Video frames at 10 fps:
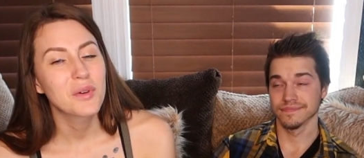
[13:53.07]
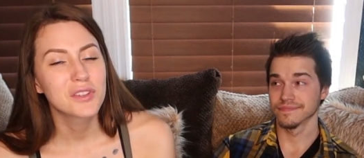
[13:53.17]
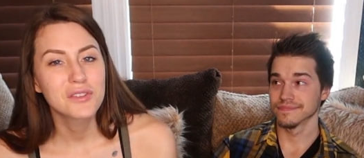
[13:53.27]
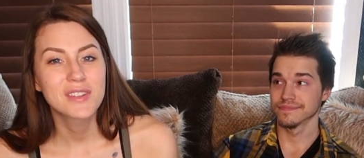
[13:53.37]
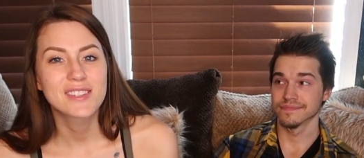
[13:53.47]
Speaker 1: we
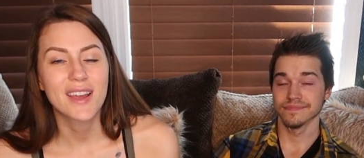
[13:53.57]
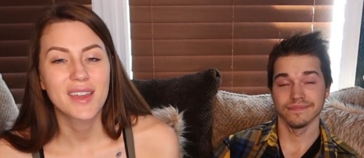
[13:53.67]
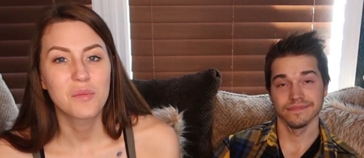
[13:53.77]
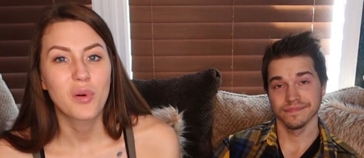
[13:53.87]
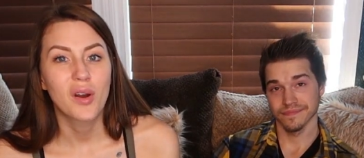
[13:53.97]
will do a
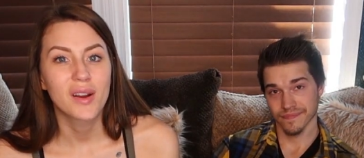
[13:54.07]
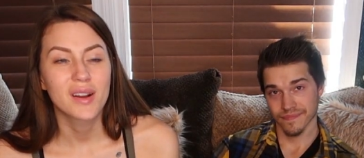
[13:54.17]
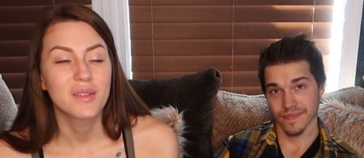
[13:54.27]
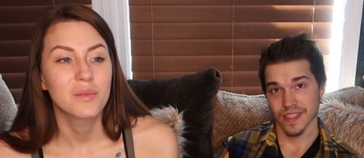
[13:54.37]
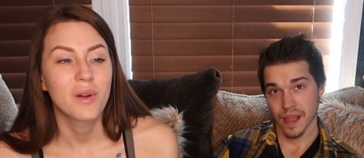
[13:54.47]
second
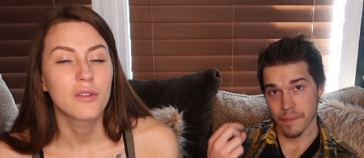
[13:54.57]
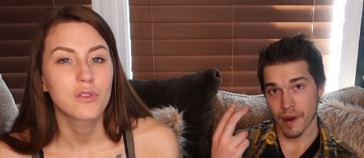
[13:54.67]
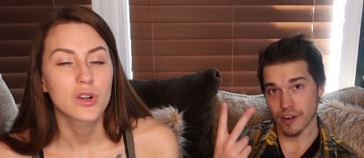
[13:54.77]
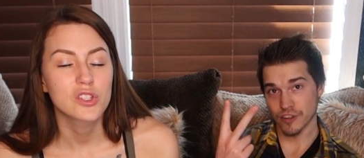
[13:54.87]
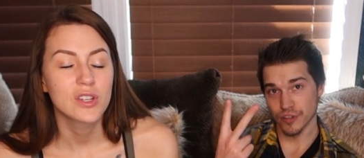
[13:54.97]
part.
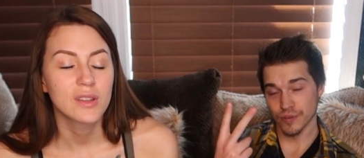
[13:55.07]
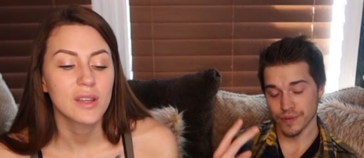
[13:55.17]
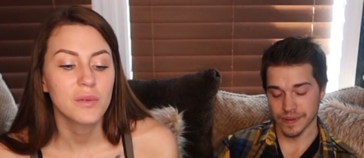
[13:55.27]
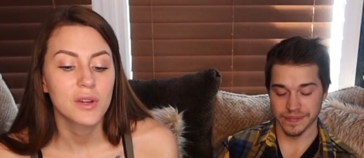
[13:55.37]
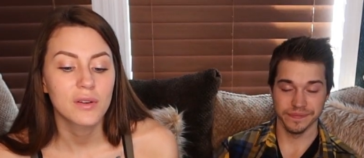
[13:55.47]

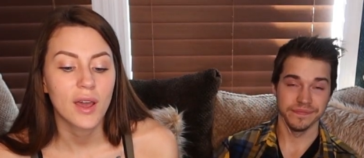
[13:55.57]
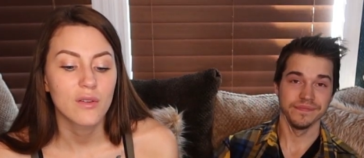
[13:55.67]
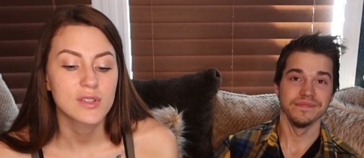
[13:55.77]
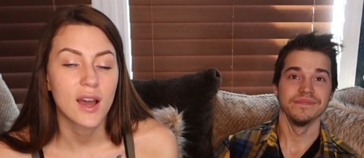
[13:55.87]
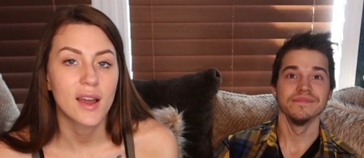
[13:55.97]
Unfortunately, we don't
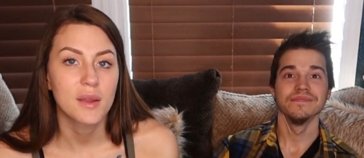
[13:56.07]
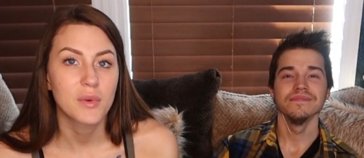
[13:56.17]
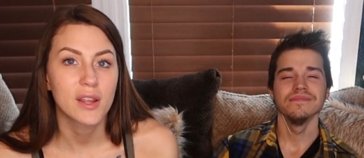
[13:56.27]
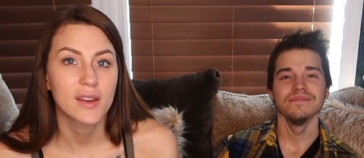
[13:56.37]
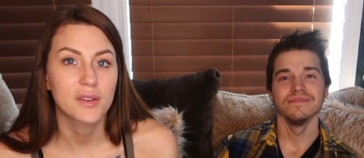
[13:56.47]
have
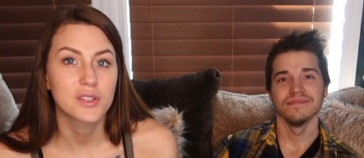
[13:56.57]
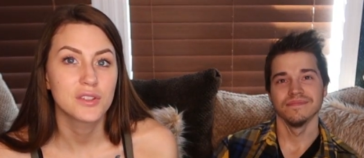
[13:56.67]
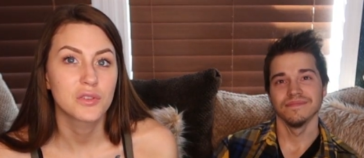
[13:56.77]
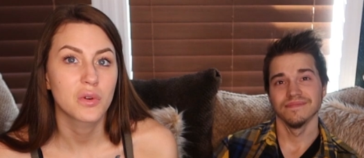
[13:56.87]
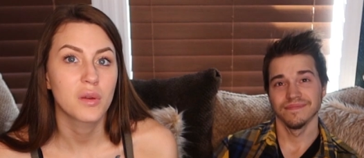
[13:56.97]
time right now
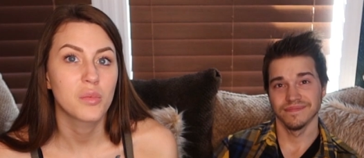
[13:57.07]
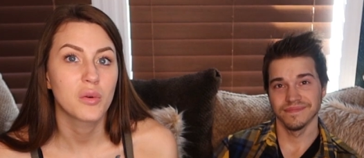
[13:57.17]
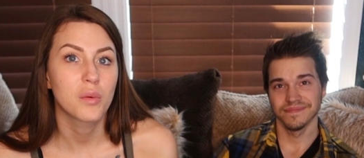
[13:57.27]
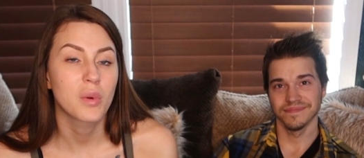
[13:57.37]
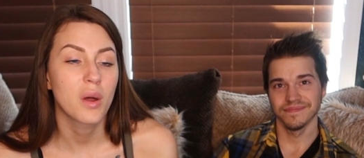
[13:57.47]
to do it,
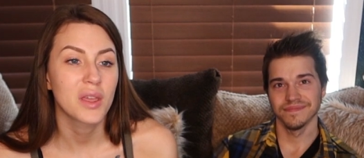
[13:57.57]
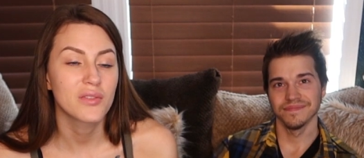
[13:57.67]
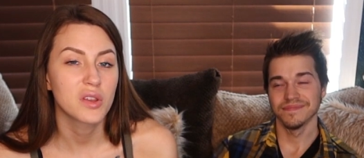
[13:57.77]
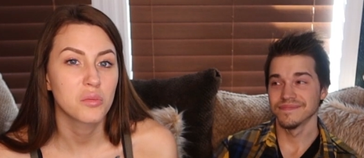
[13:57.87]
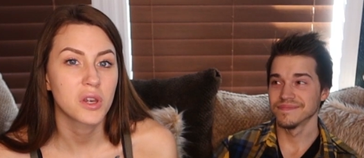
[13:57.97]
but we'll probably
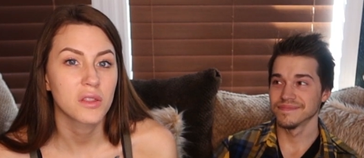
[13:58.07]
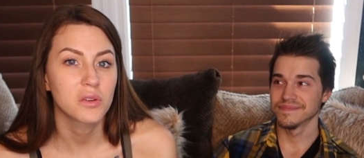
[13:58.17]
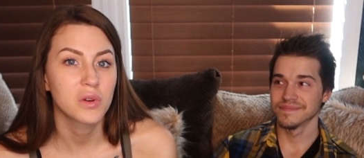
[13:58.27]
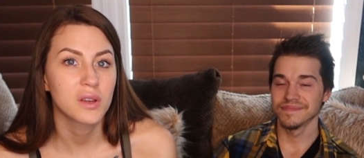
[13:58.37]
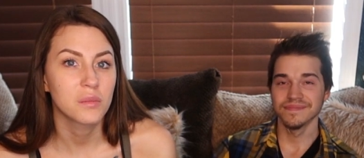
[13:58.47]
film
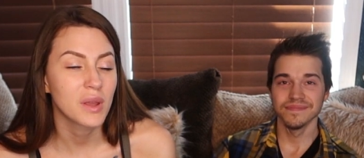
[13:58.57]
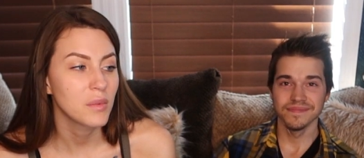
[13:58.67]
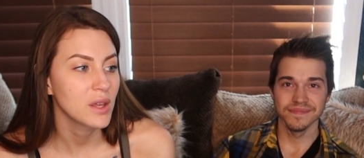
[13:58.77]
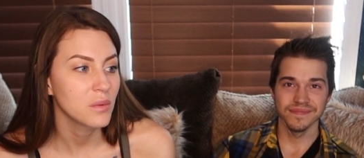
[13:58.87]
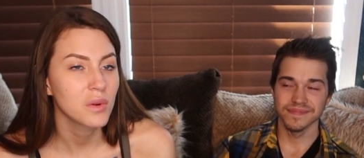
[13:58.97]
another one
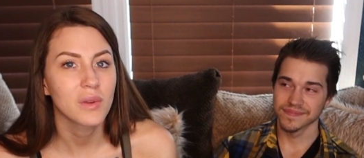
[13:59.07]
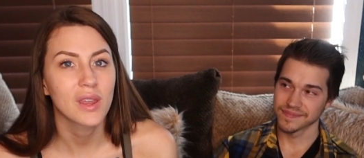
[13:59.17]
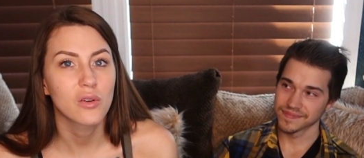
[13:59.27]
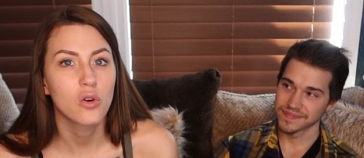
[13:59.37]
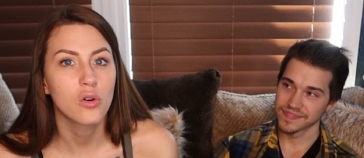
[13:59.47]
maybe when we
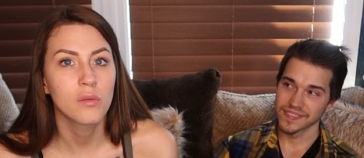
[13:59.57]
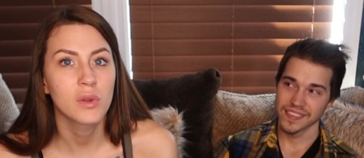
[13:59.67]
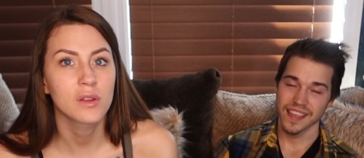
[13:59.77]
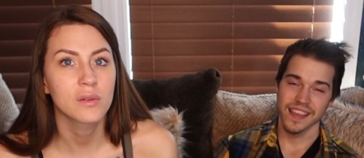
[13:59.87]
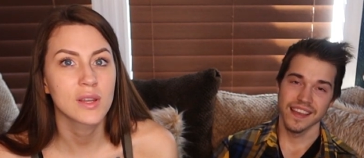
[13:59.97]
get
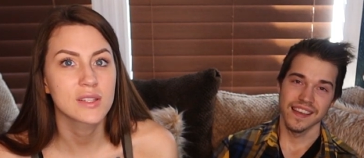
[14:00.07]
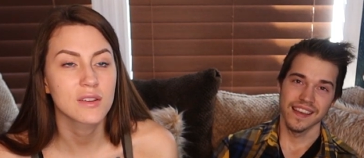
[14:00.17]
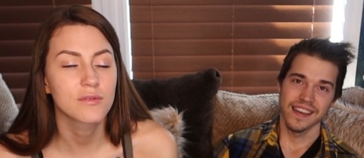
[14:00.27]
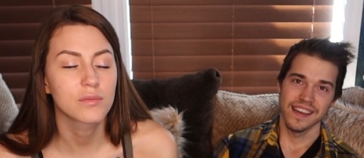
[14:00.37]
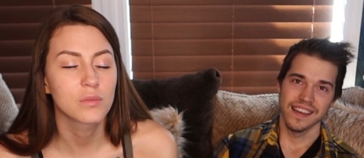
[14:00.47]
home. Otherwise,
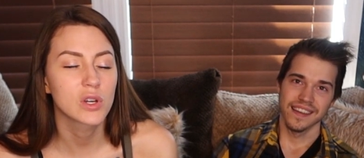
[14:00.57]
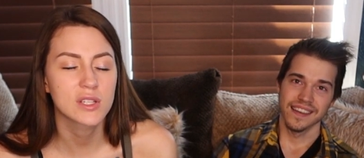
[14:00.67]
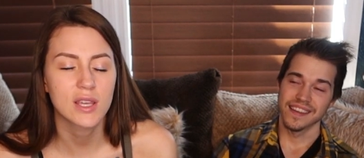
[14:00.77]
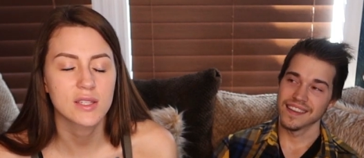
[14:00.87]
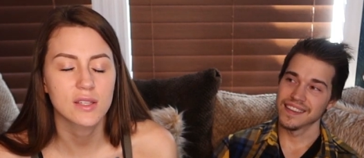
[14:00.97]
if
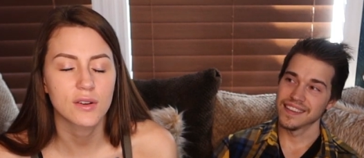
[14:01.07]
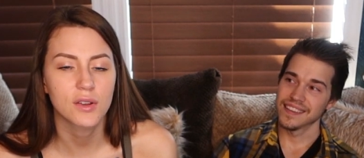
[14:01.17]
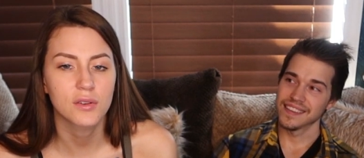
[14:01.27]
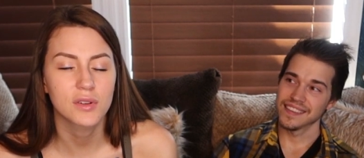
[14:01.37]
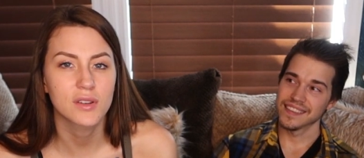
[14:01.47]
worst case scenario, a